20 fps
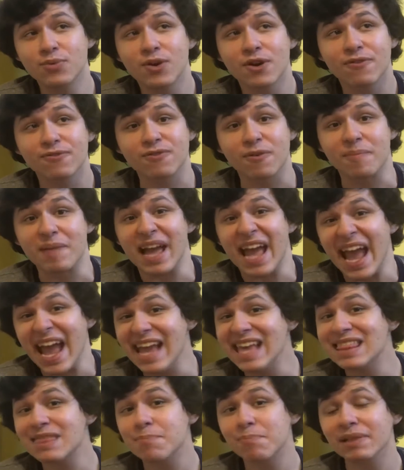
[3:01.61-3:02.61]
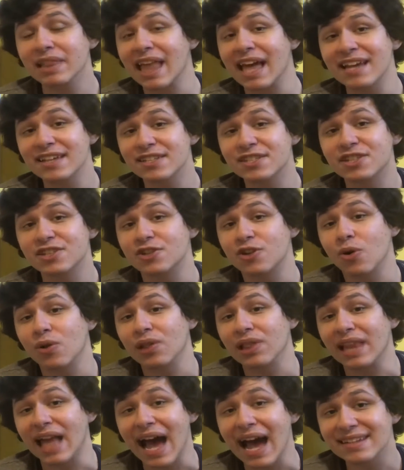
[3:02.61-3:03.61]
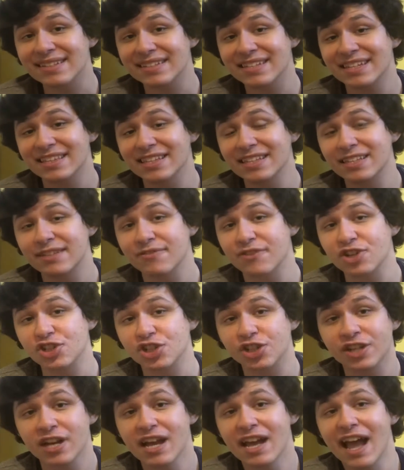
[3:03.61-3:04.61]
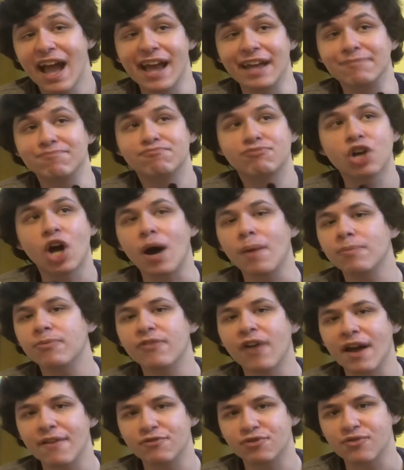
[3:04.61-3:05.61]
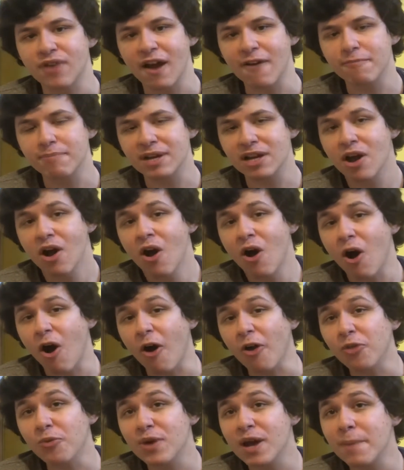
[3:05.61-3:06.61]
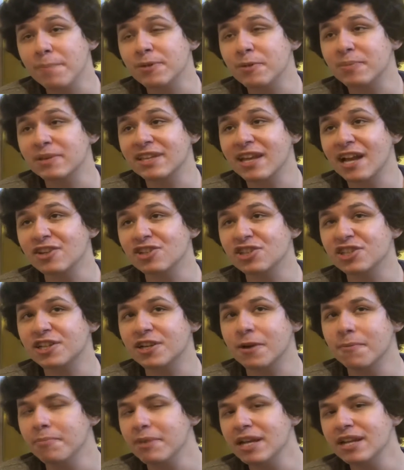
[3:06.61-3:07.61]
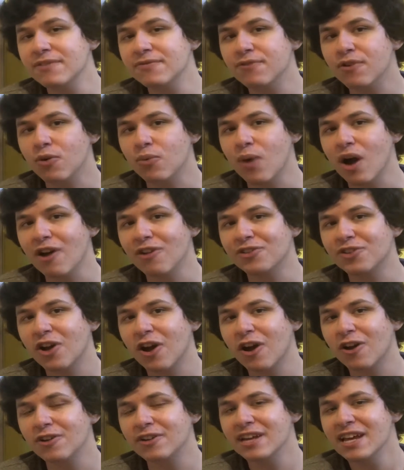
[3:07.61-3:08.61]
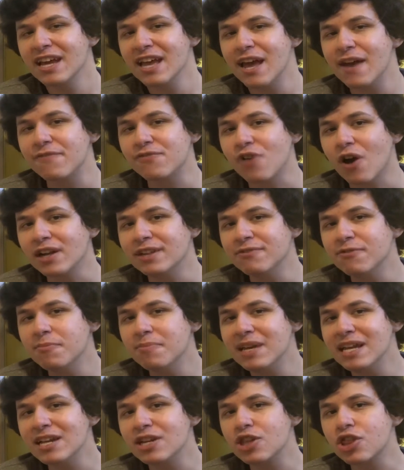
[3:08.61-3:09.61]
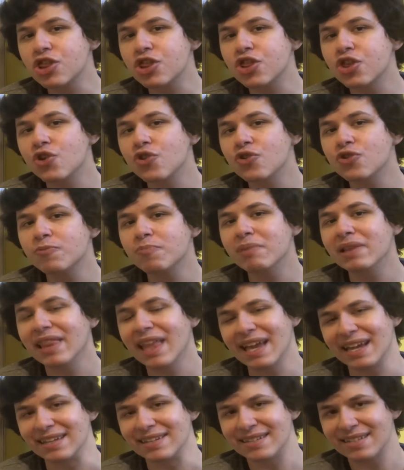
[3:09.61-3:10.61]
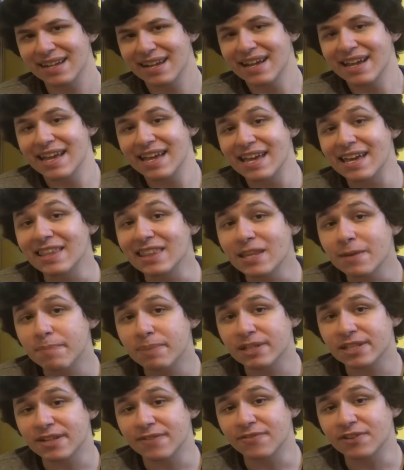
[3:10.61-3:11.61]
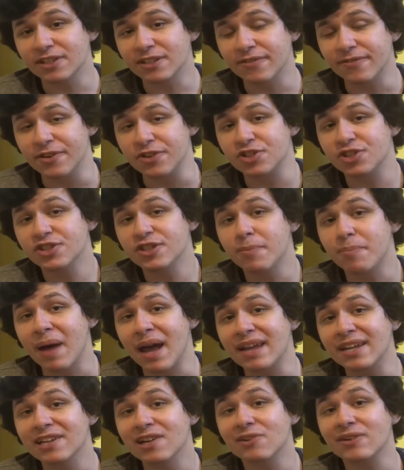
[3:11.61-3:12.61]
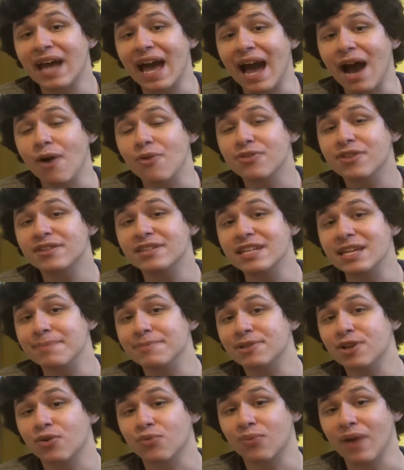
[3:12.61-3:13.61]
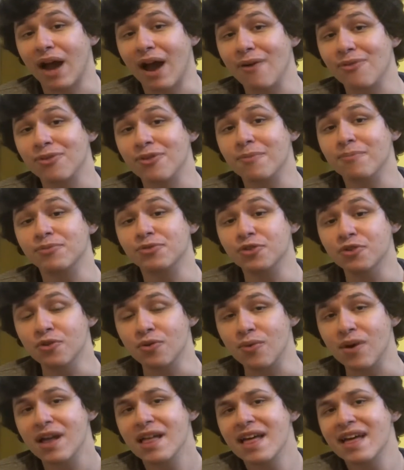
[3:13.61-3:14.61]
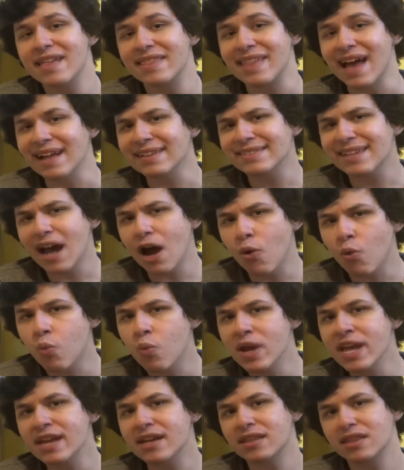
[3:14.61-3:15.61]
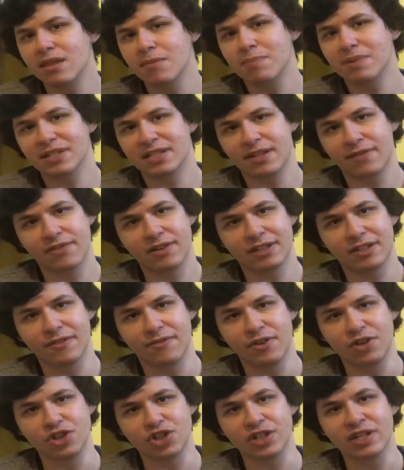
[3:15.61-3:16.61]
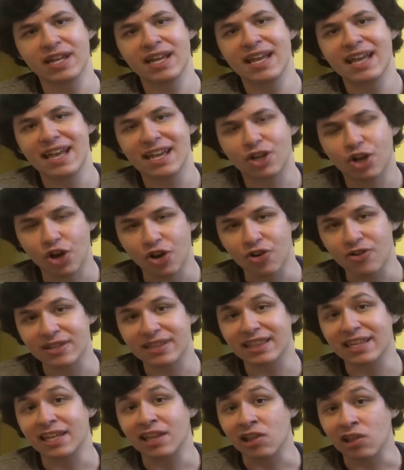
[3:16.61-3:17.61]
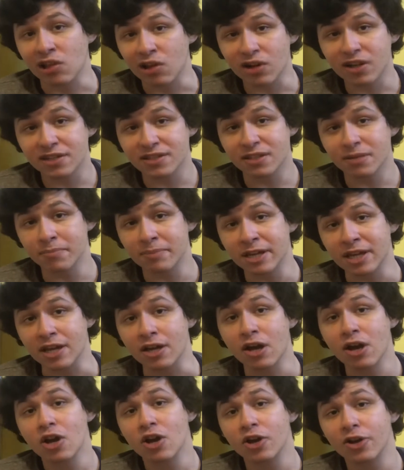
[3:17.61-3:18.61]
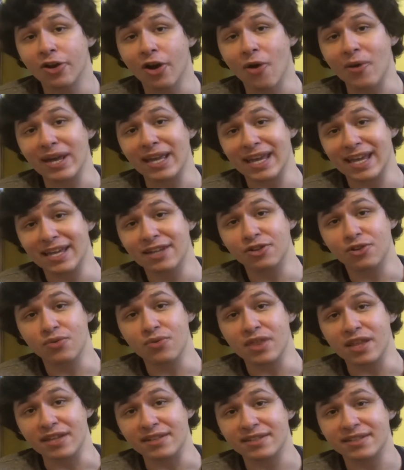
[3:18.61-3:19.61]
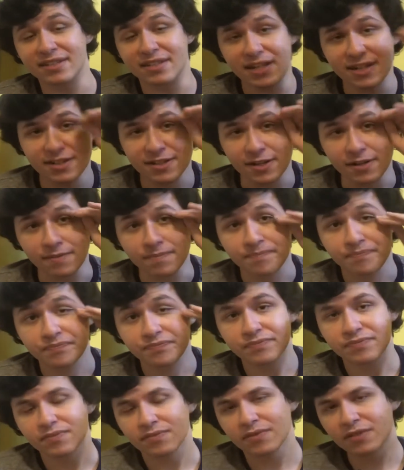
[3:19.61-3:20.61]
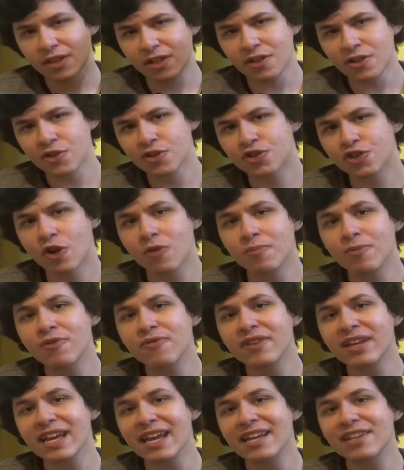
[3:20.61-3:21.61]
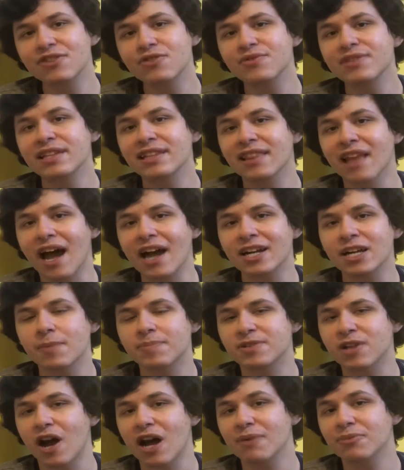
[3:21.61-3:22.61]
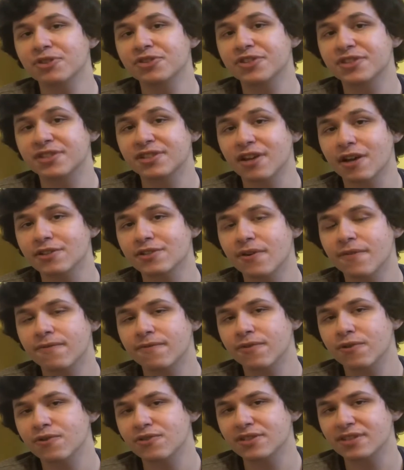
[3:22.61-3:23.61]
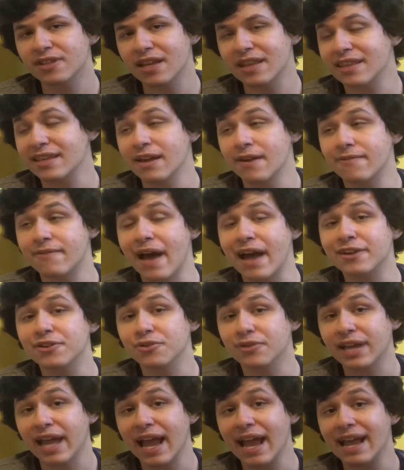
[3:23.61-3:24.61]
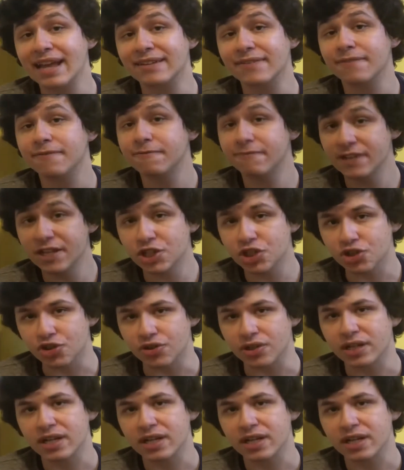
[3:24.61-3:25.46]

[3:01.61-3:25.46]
from 8th place, last in the division, a top 5 draft pick, all the way up to potentially competing for a wild card, if not even being 3rd place in the Pacific Division, depending on how the teams around them do. That's how weak the Pacific Division currently looks to be going into this season. So moving into the lineups, I will discuss first the Evander Kane featured